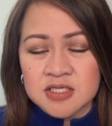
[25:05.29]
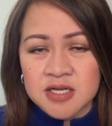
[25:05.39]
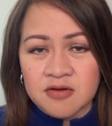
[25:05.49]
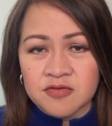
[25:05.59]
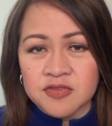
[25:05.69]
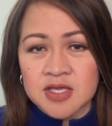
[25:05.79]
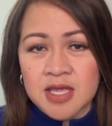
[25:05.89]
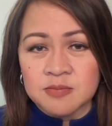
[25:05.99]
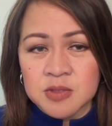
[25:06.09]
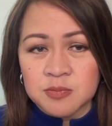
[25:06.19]
and everything,
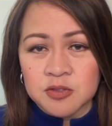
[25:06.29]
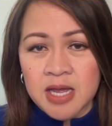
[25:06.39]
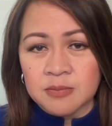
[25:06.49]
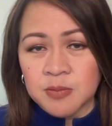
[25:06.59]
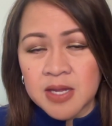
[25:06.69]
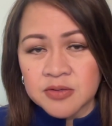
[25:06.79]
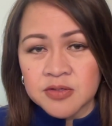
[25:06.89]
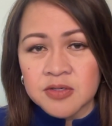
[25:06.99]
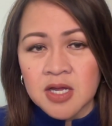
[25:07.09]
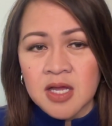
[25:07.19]
and people got better.